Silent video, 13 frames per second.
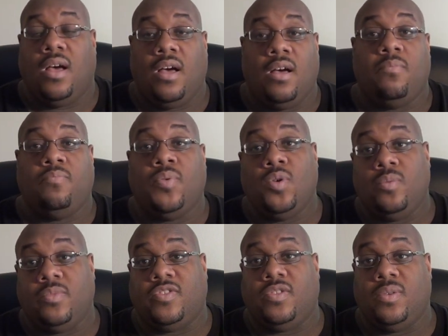uh,
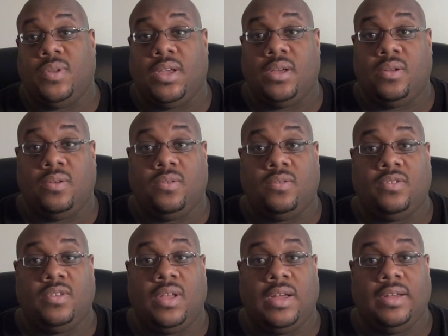Boom
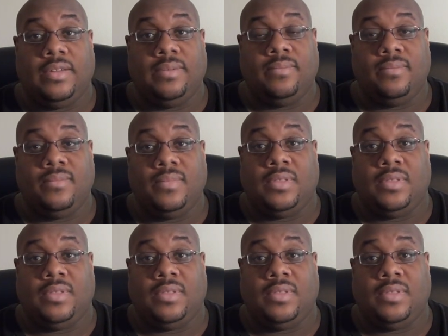Studios, um,